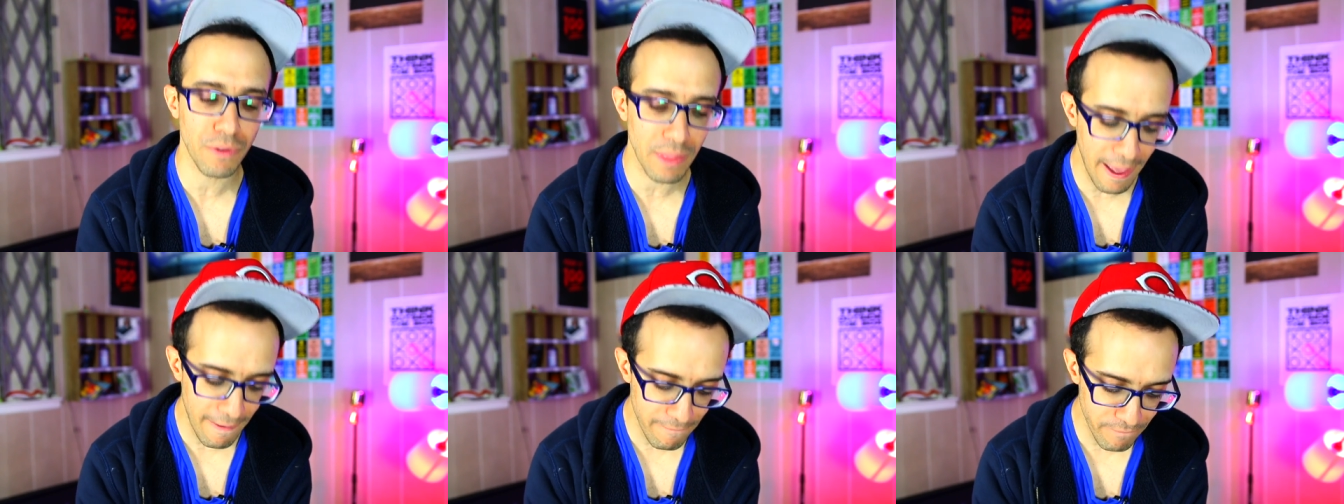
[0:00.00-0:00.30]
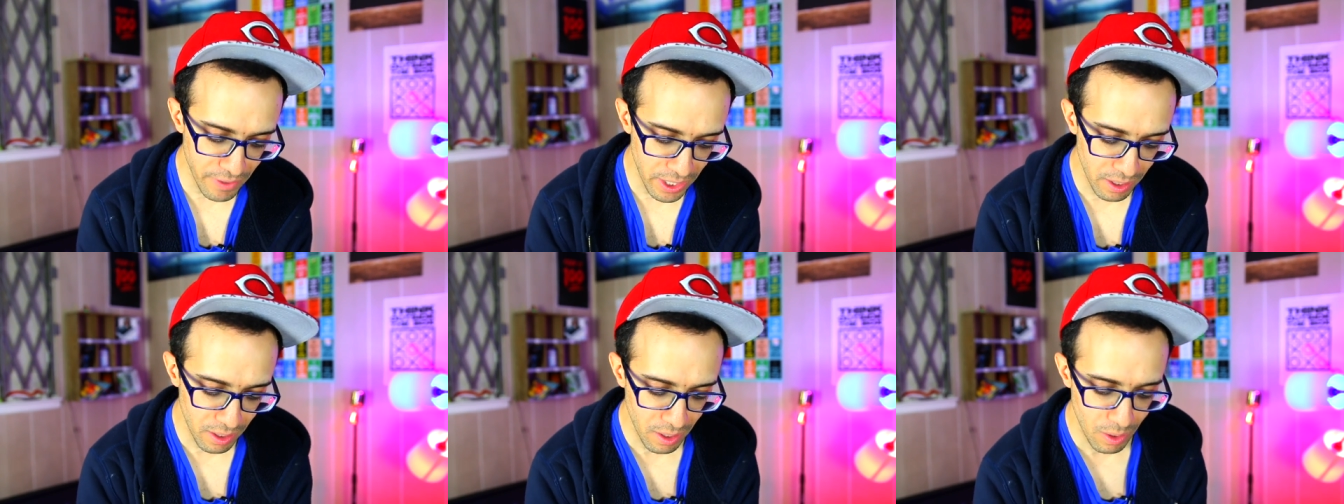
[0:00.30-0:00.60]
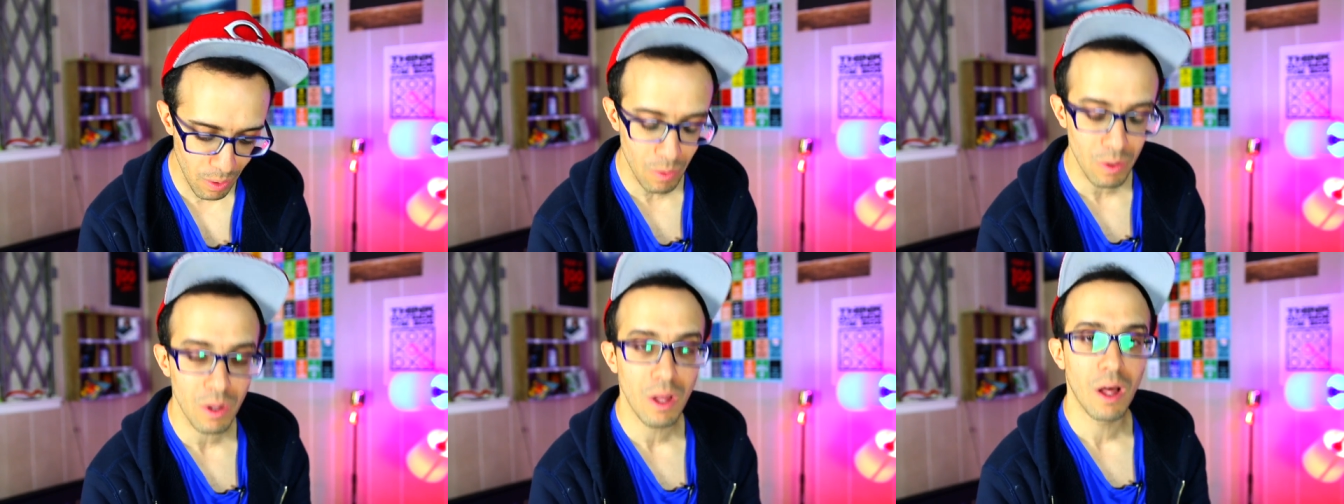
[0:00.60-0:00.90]
for that
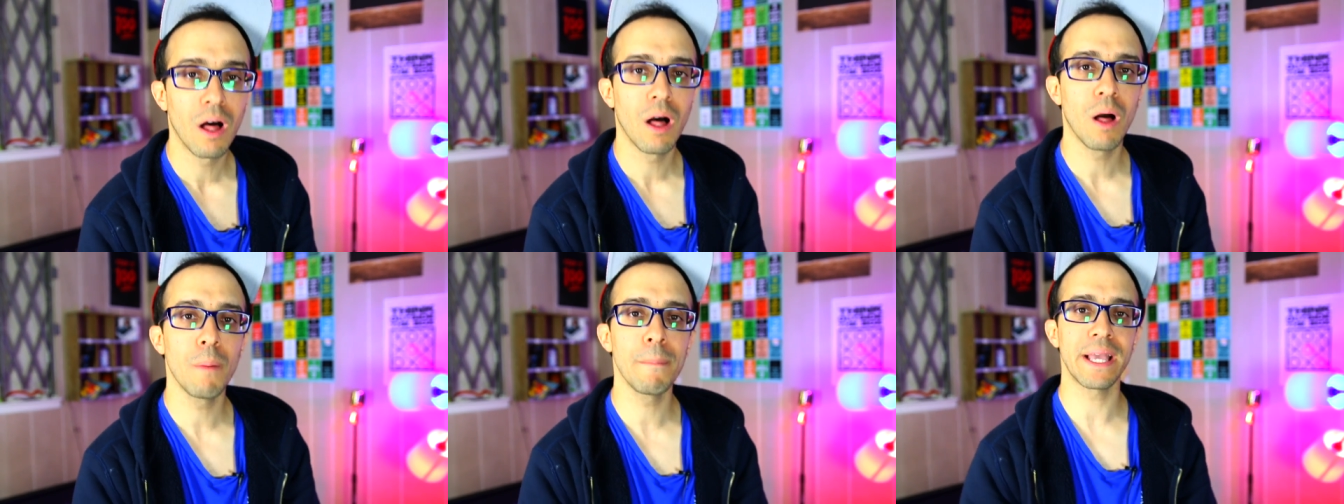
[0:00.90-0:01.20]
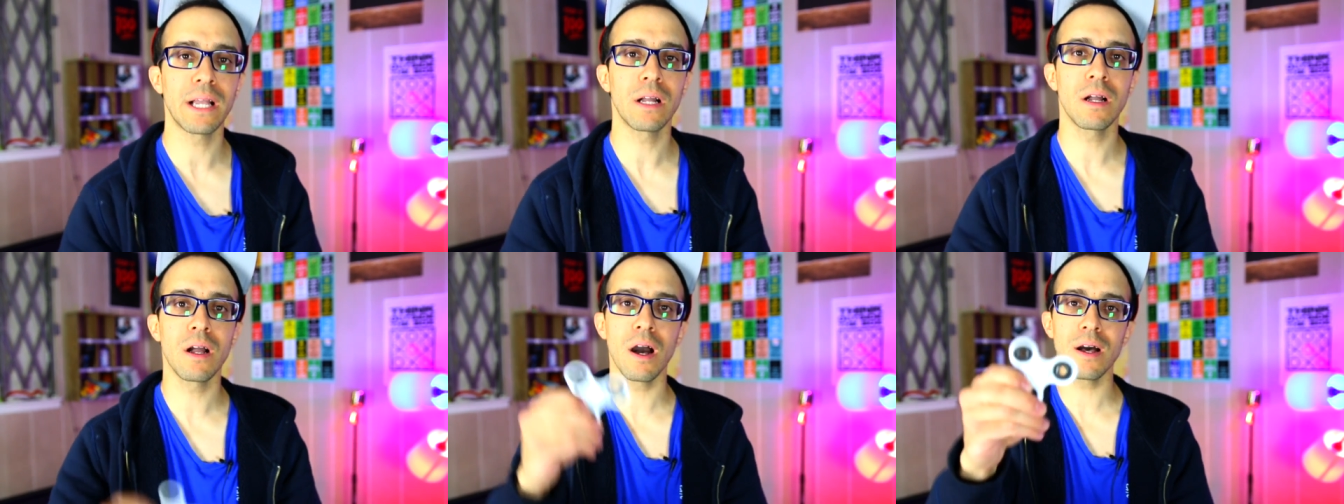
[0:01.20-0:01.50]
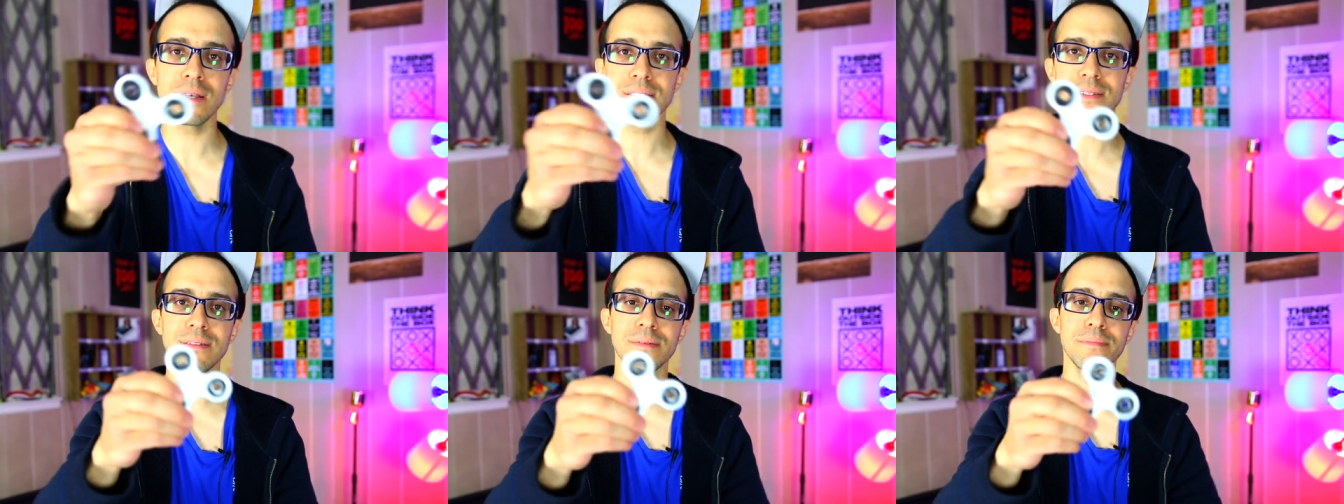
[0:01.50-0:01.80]
video. I'll make
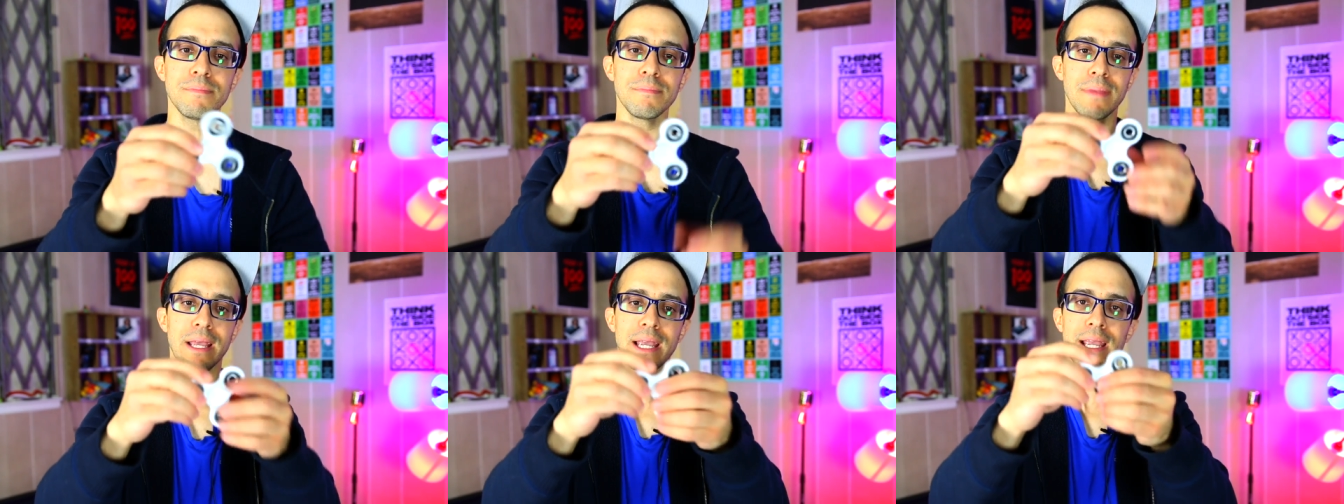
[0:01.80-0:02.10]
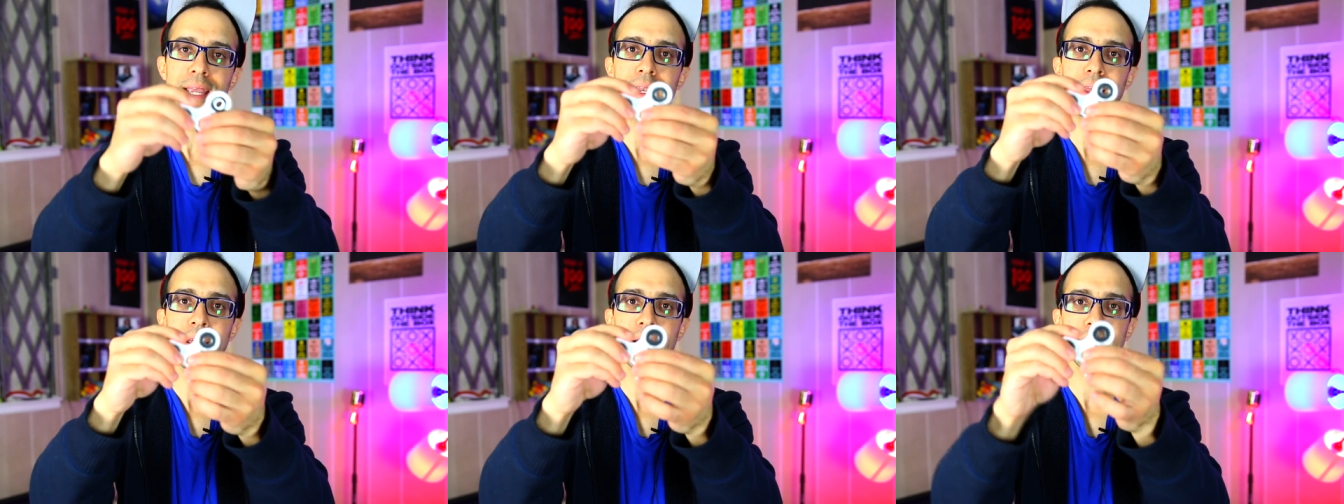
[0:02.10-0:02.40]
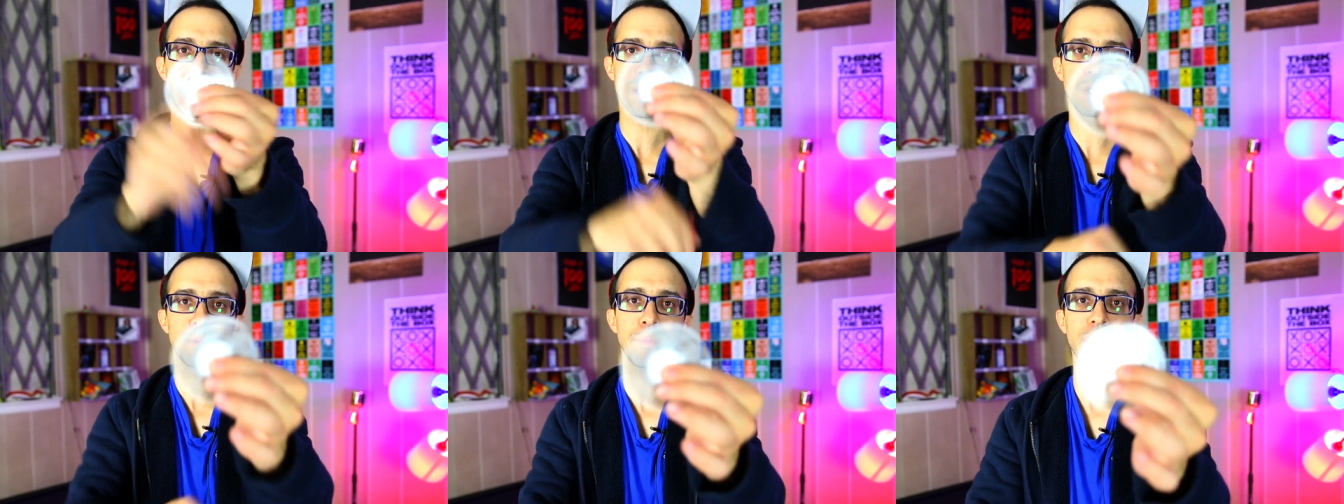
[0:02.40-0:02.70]
custom made
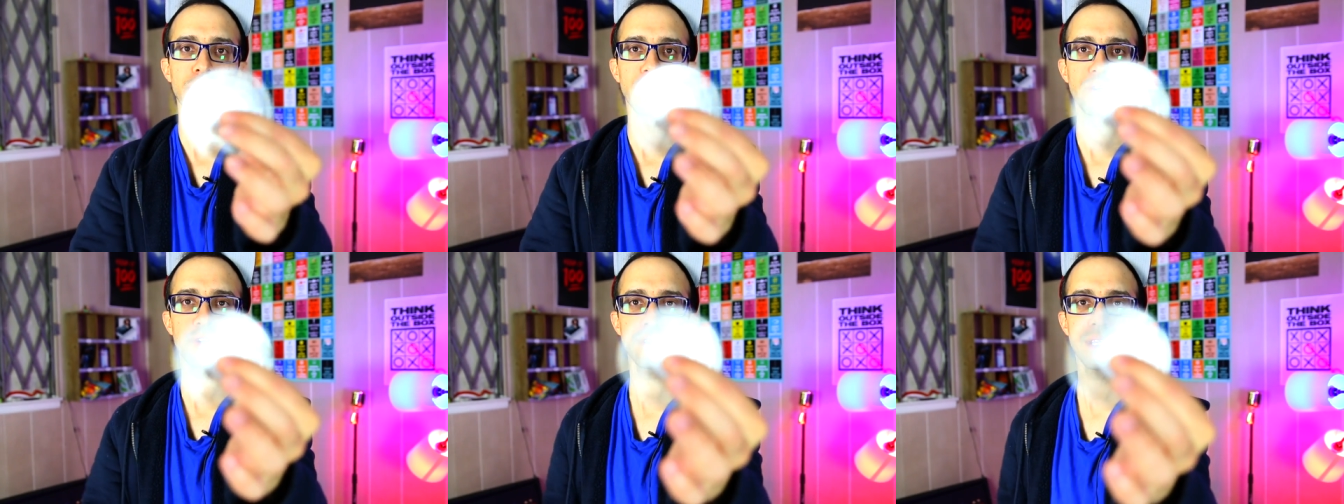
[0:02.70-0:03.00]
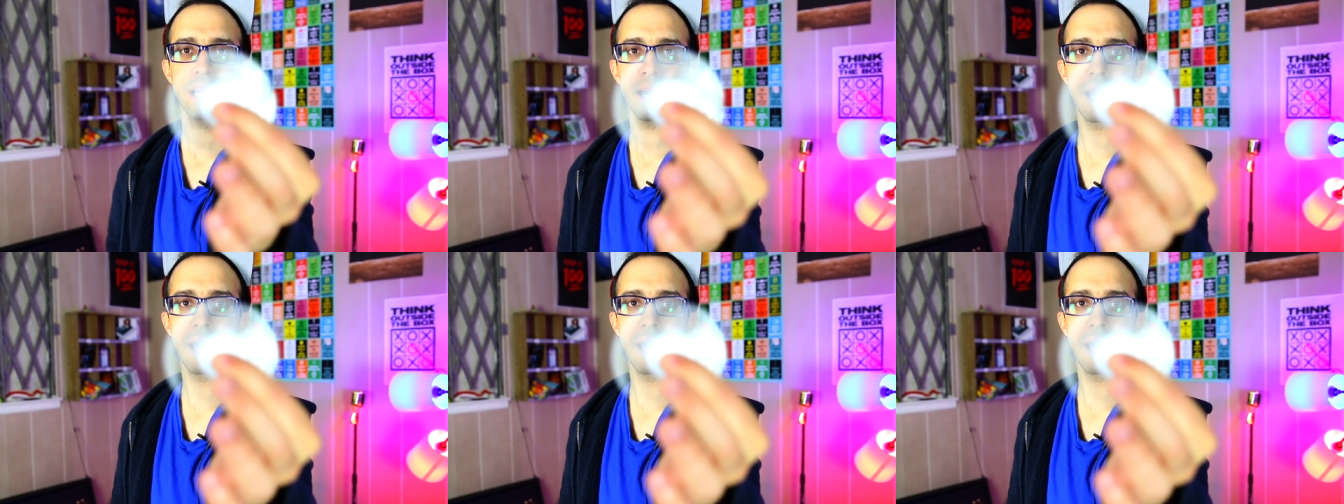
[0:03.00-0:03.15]
spinners